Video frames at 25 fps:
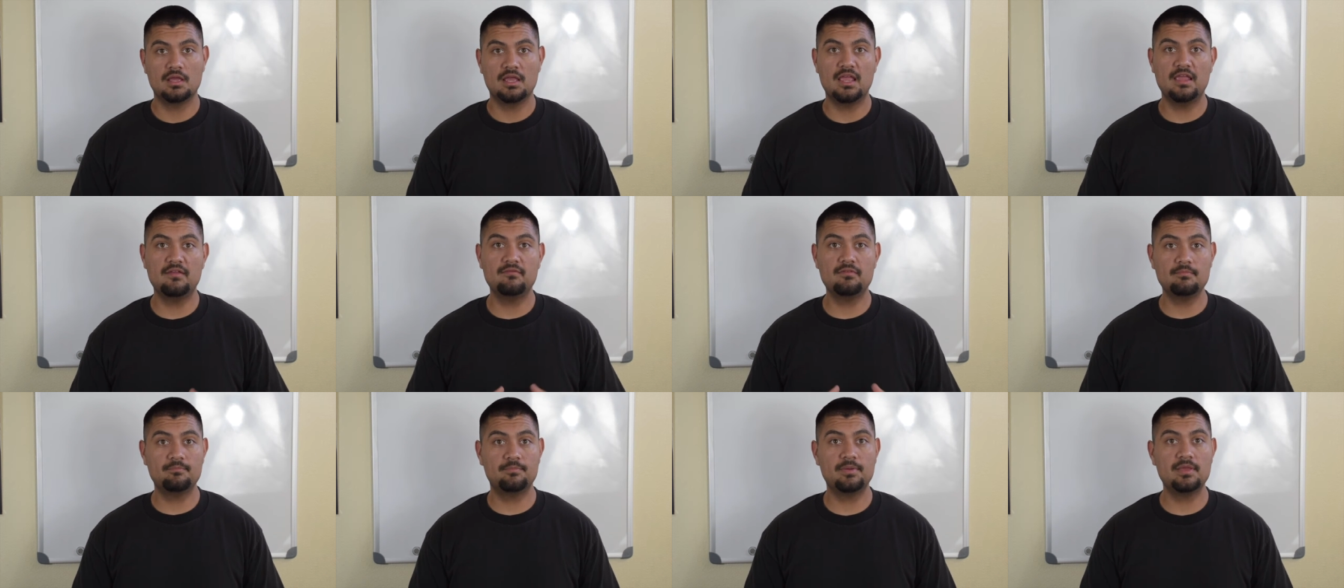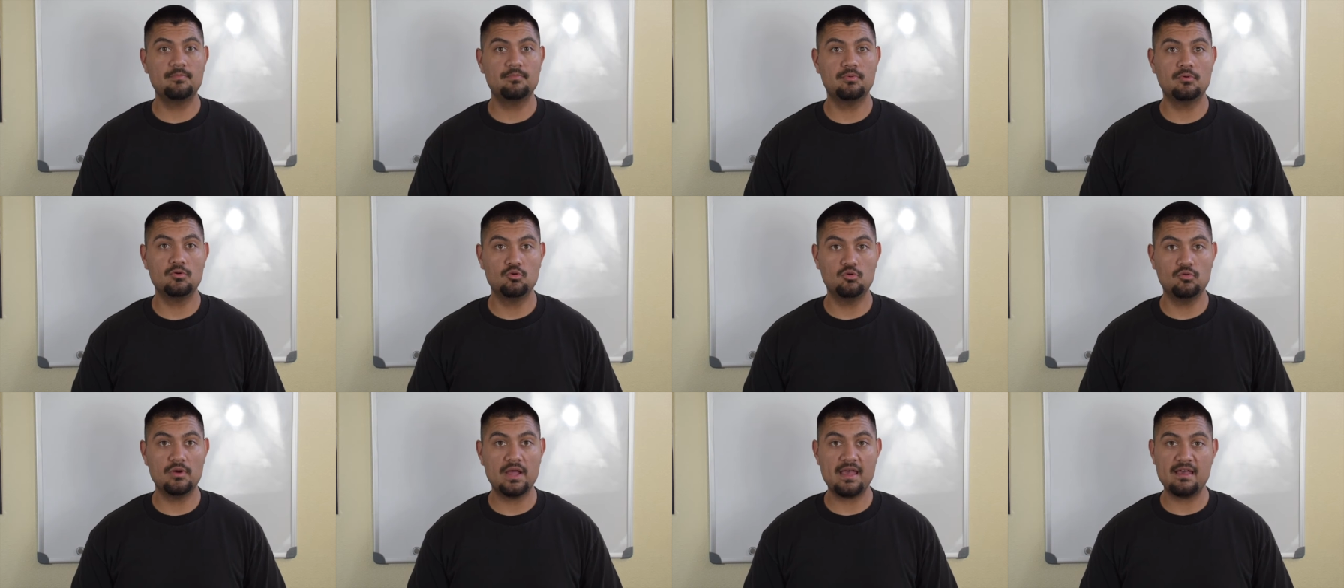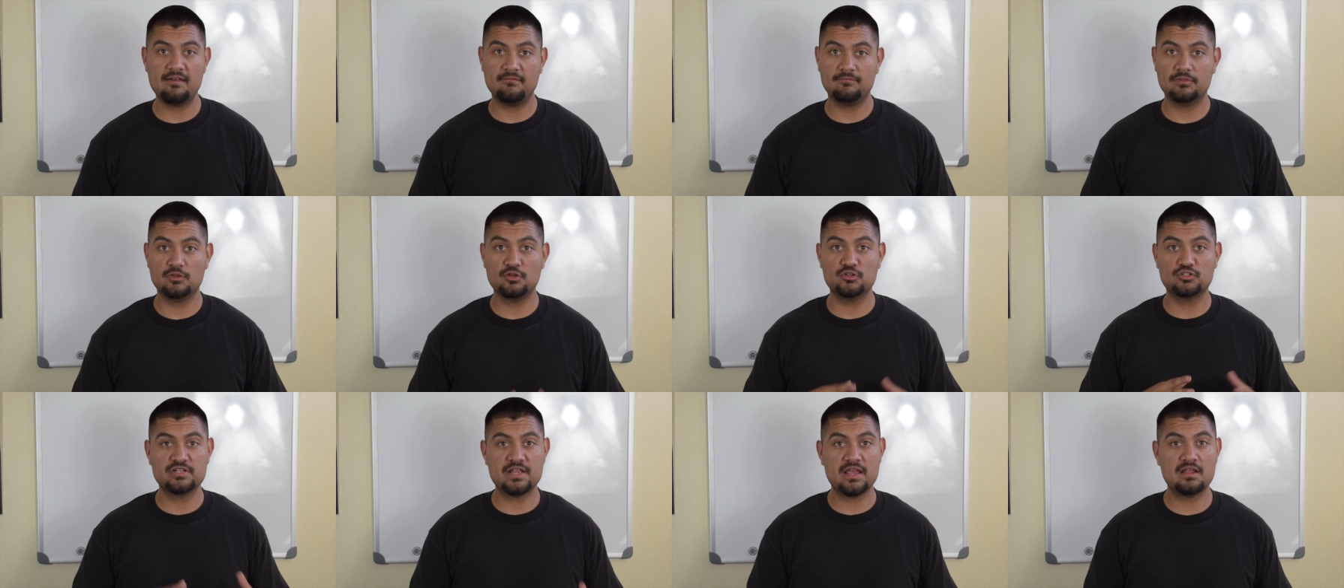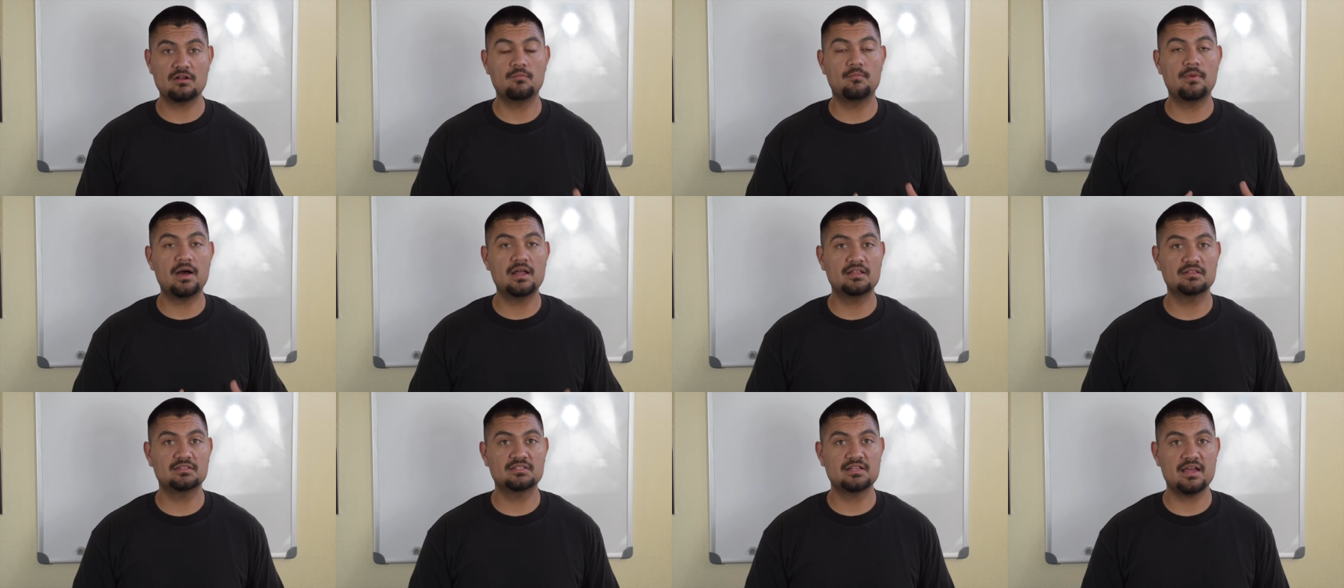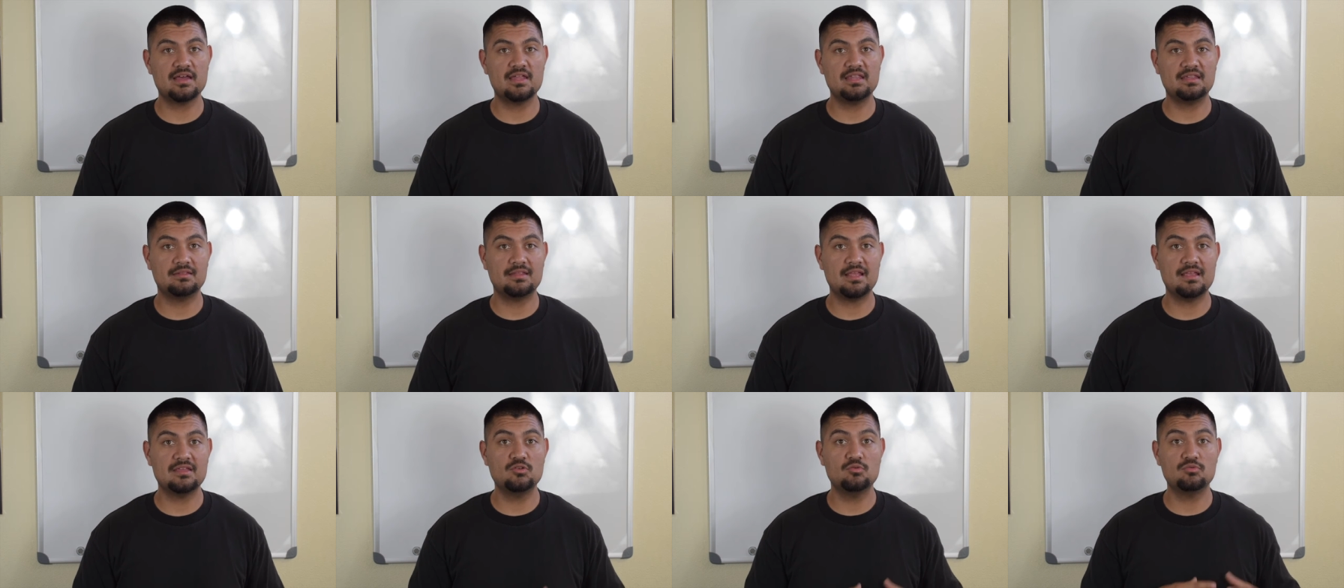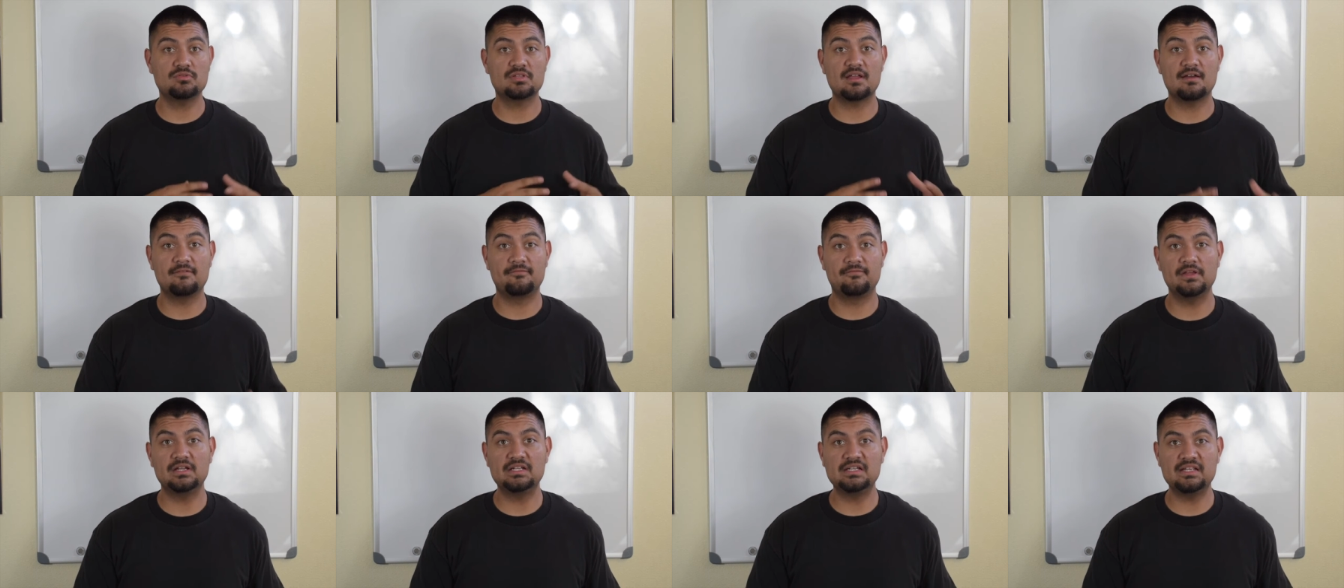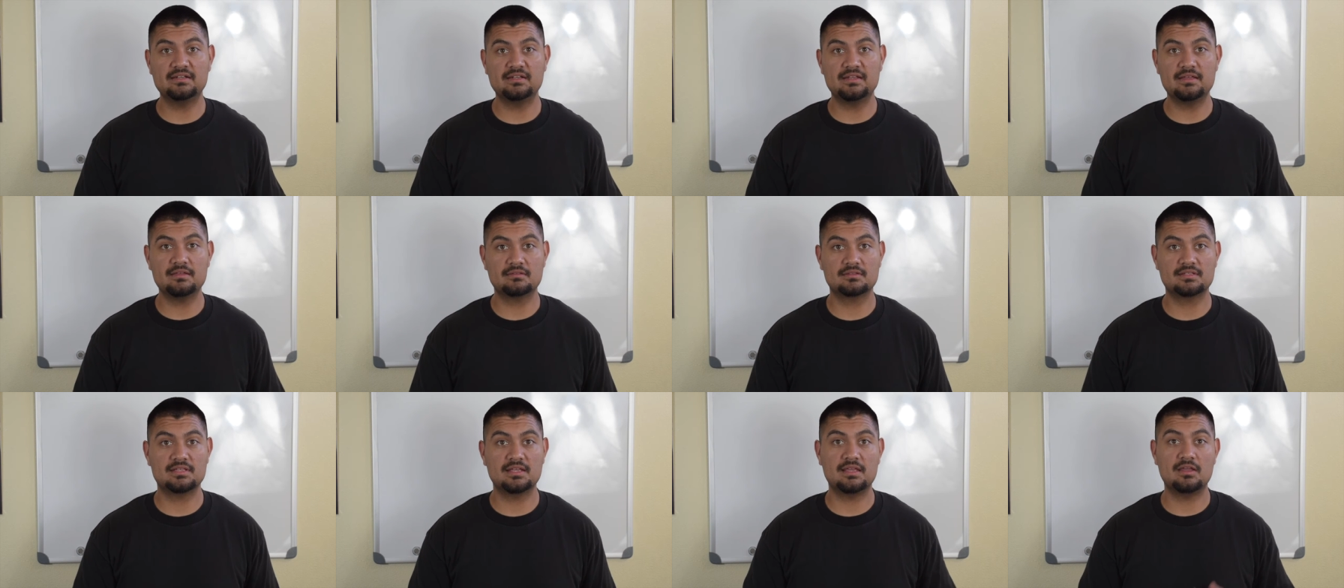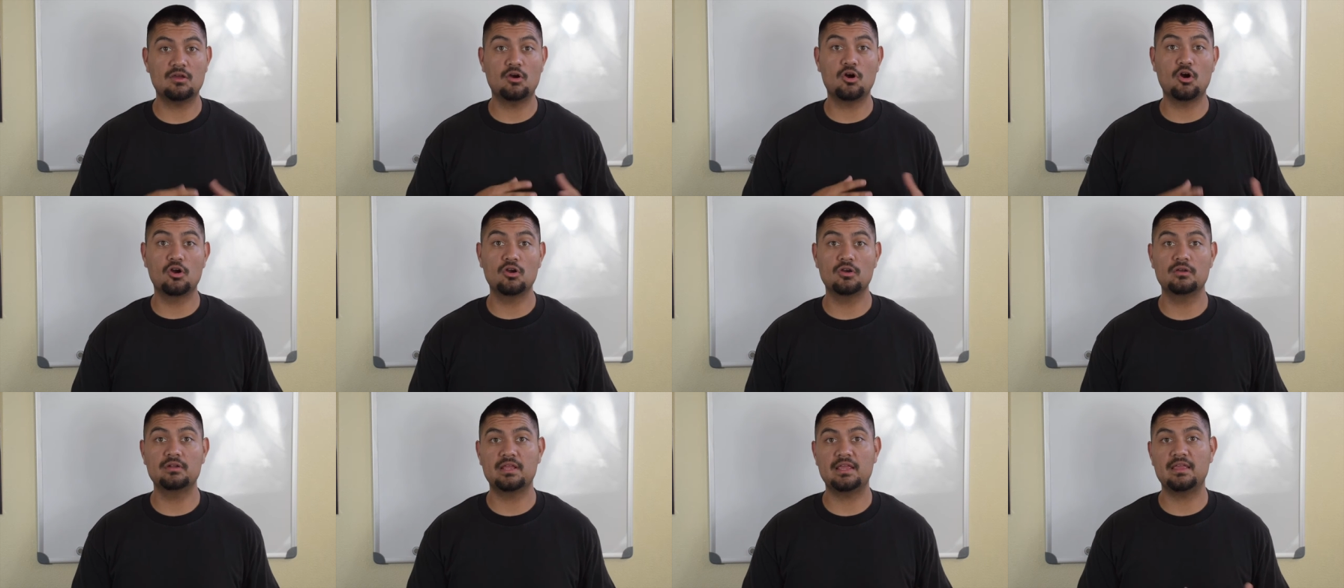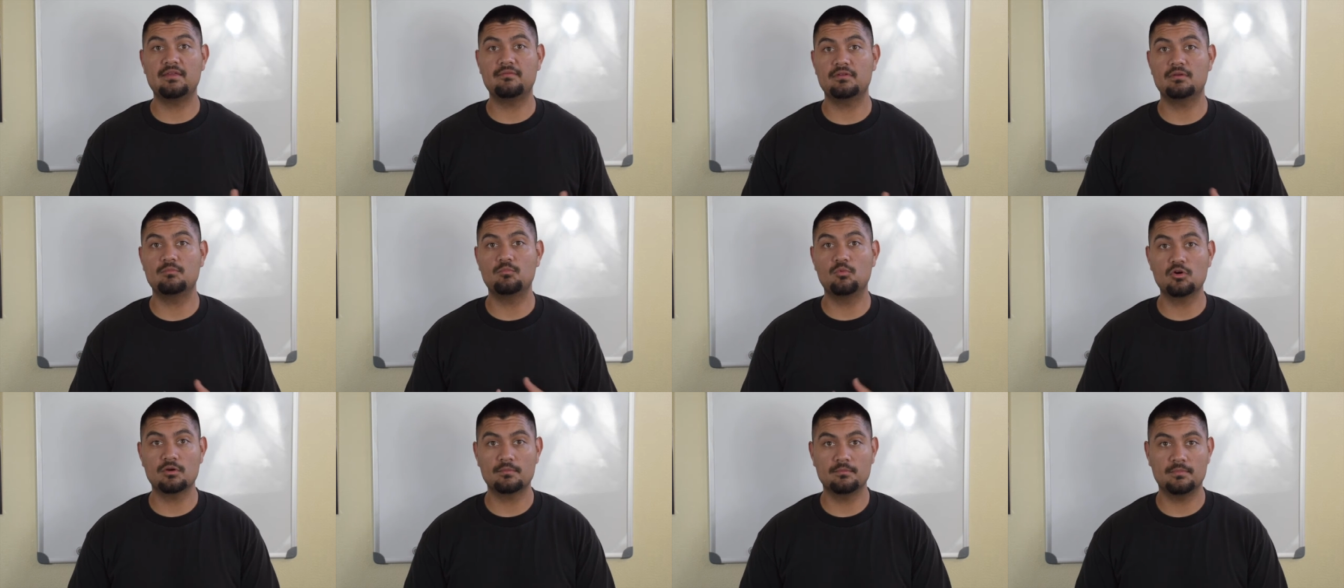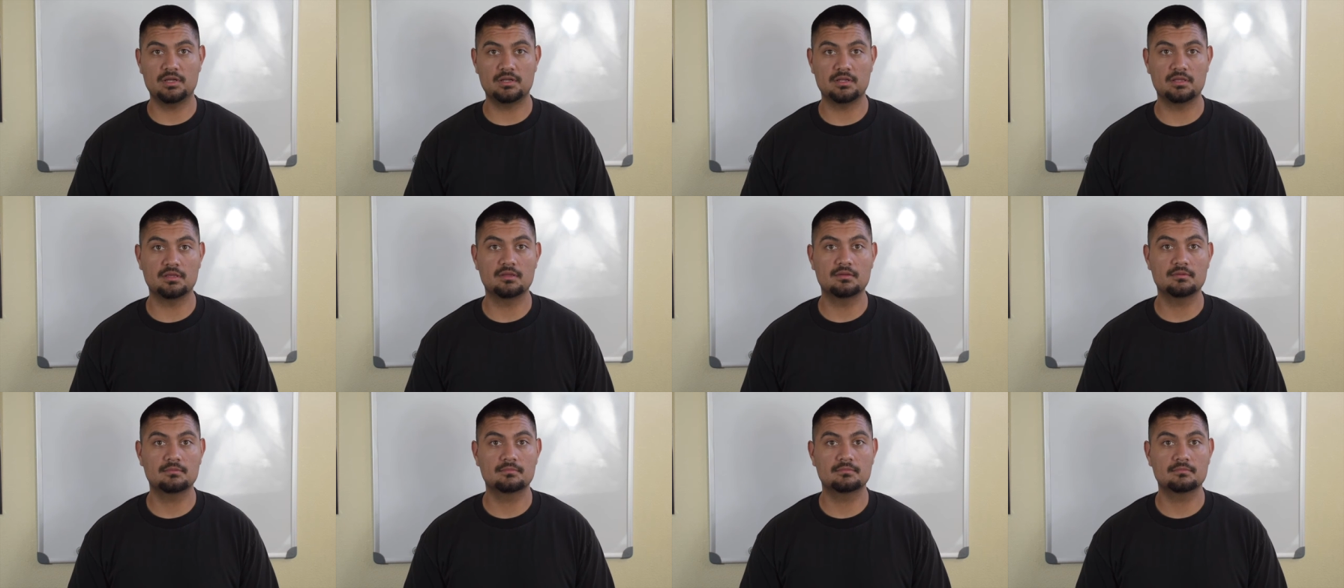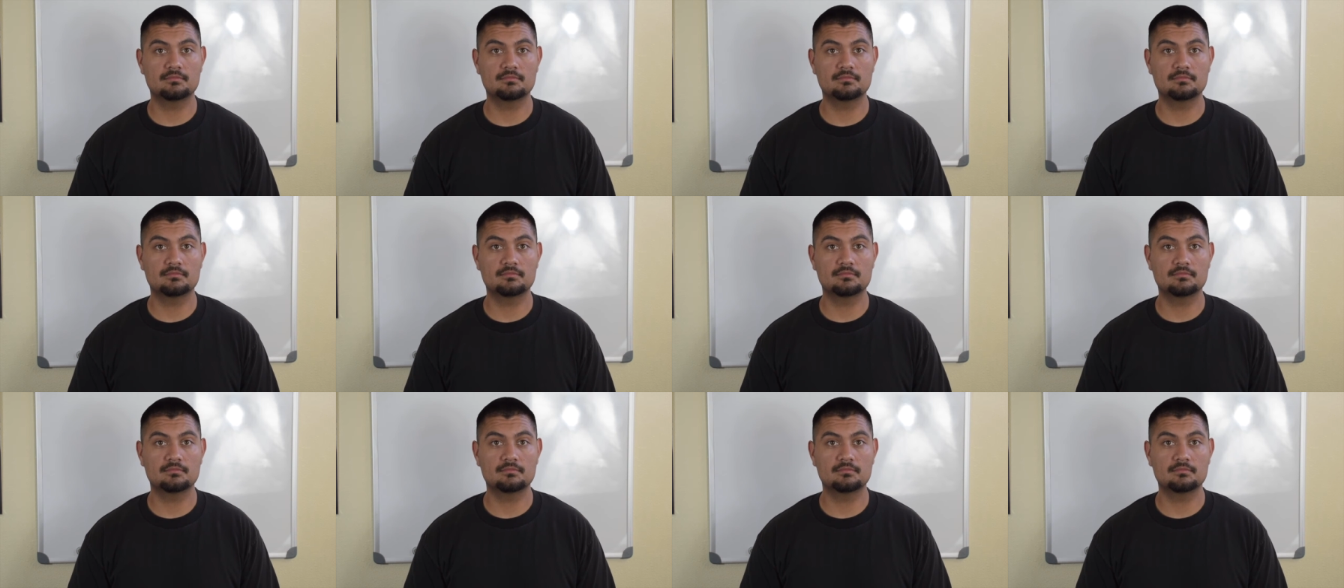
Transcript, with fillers: Even people who have their channel monetized, they use affiliate links to earn even more money.